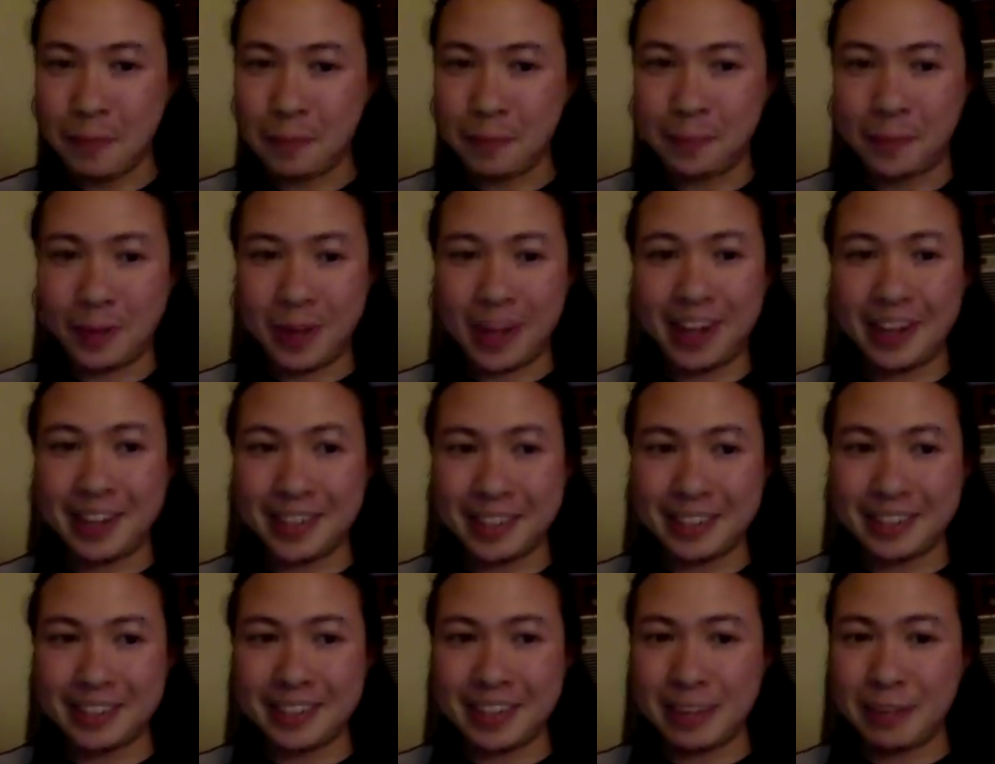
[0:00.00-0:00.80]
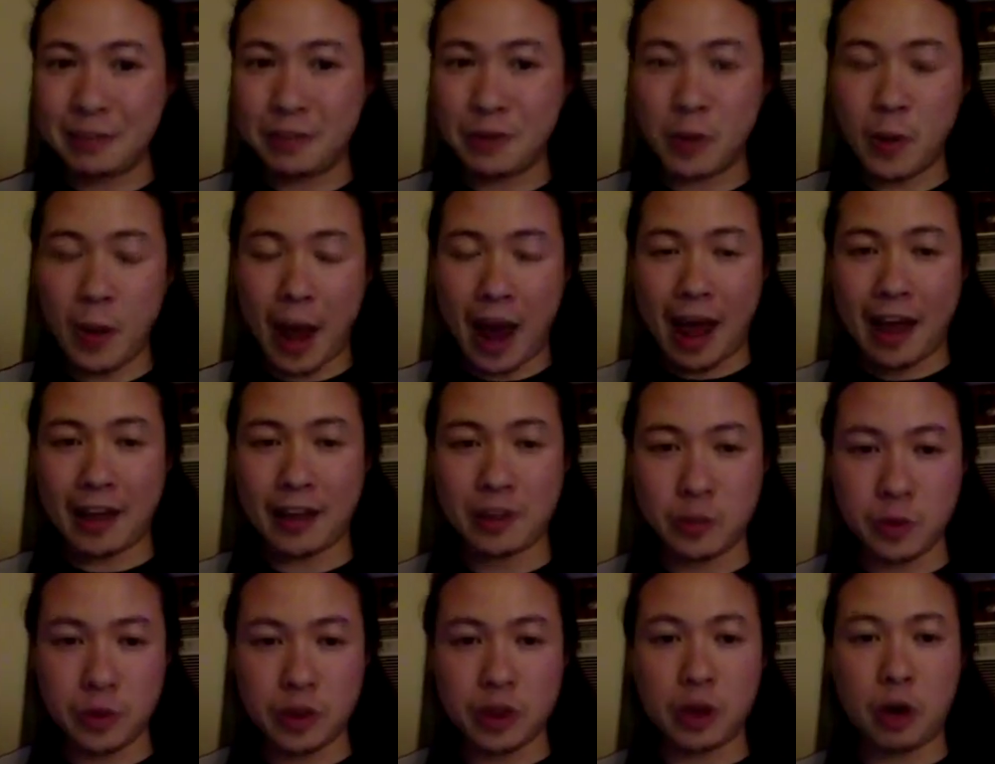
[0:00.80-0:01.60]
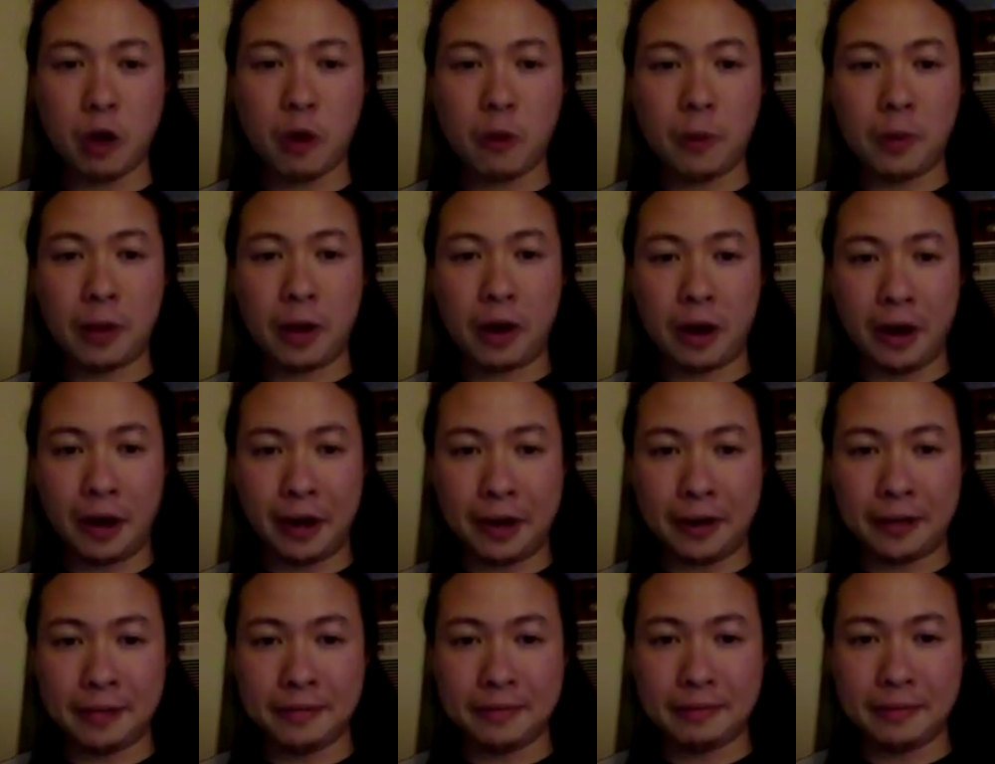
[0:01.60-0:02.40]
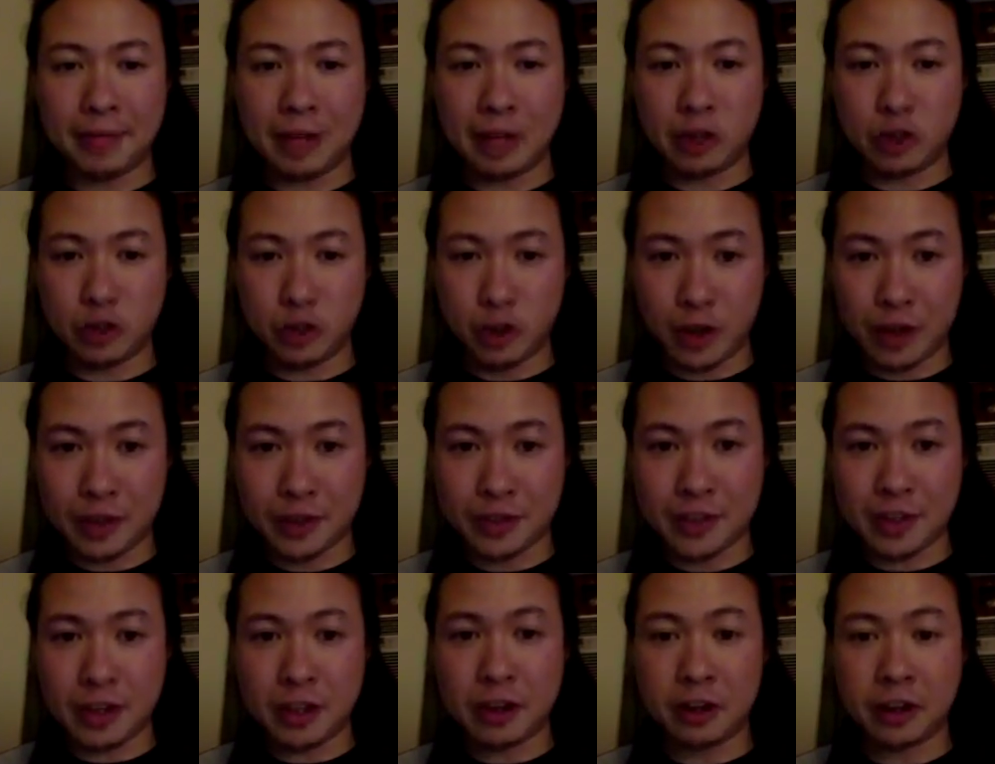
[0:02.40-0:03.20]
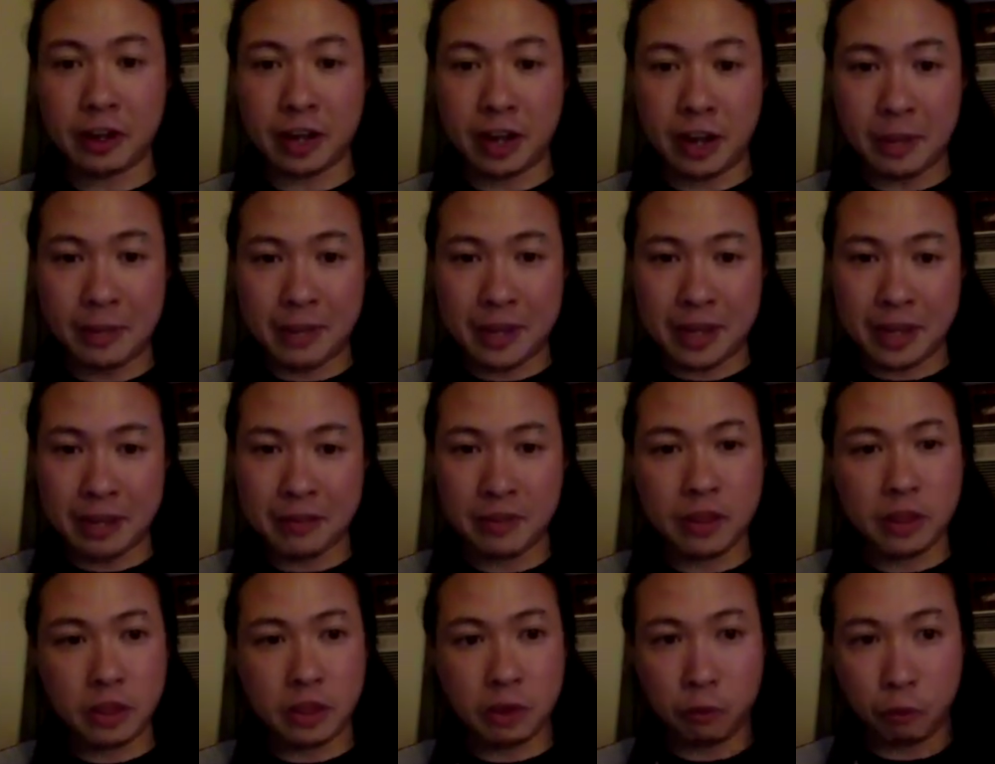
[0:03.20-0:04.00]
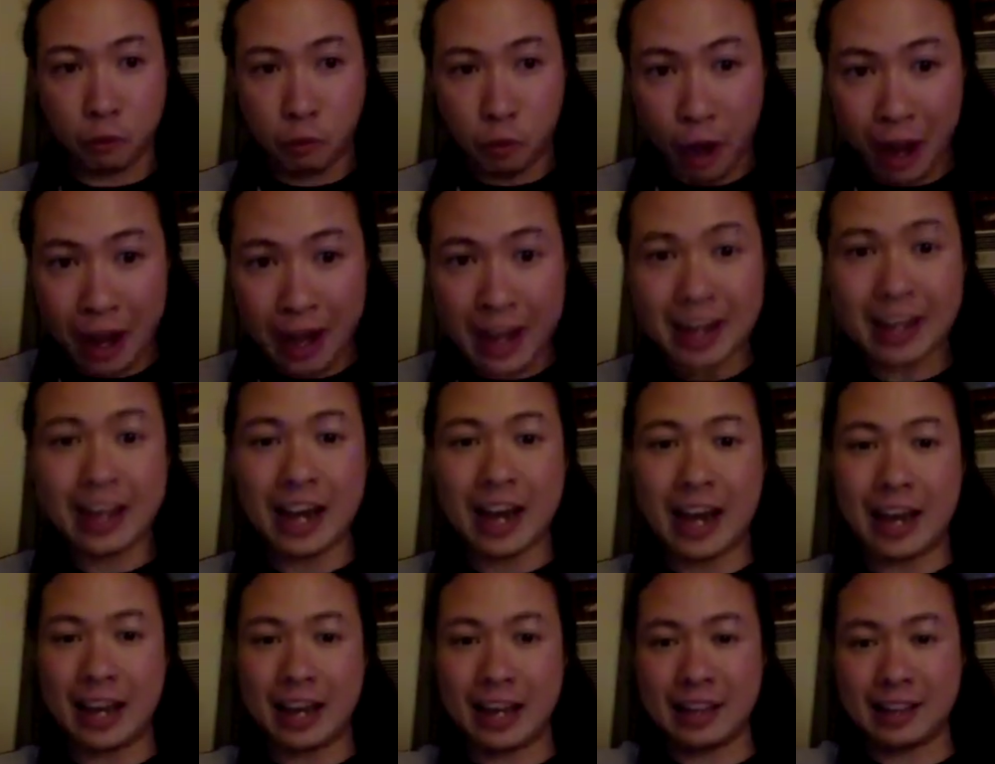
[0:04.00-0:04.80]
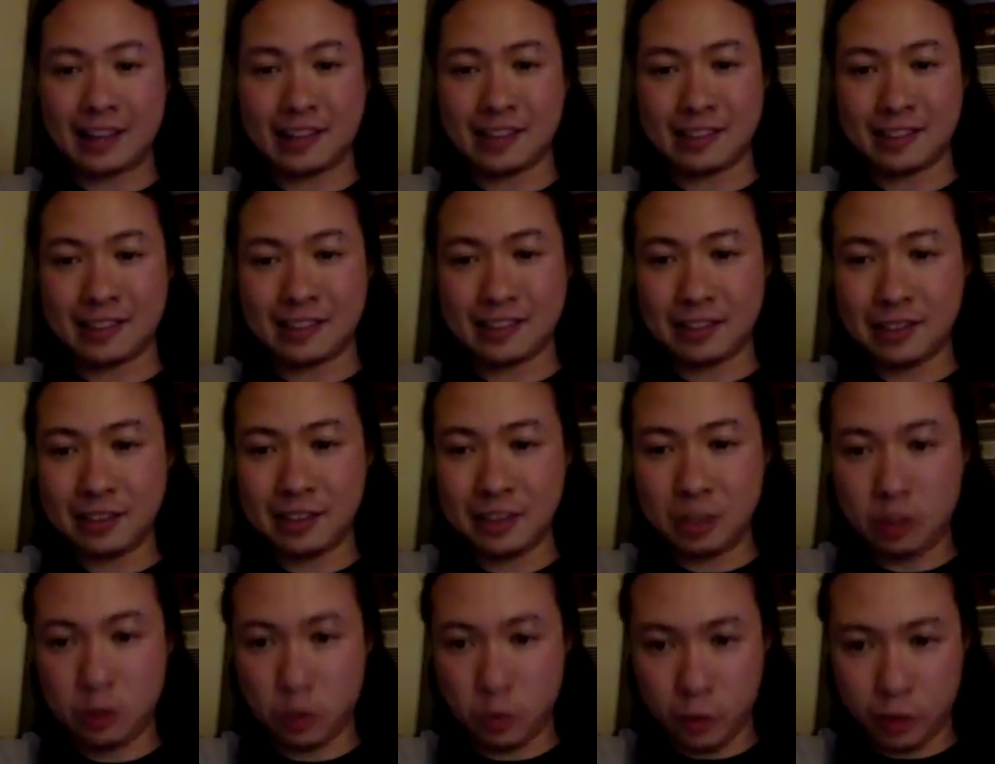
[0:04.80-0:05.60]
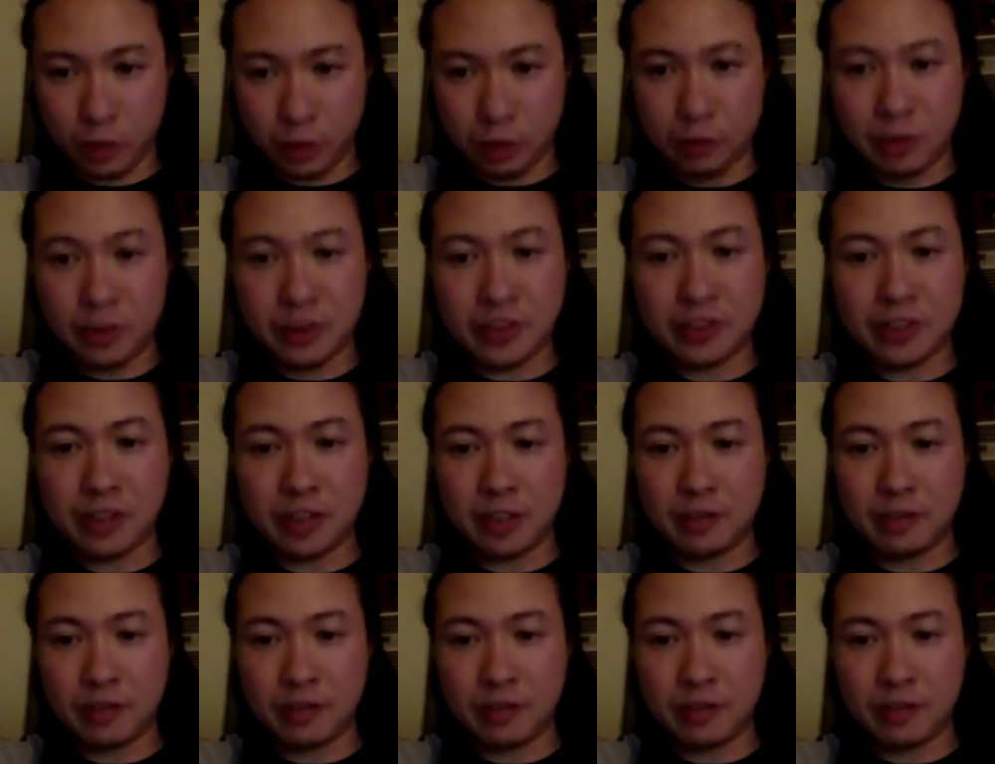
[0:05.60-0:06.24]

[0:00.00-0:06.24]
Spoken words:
But if you ask with an open heart and trust that you're going to be given the right guidance, you will receive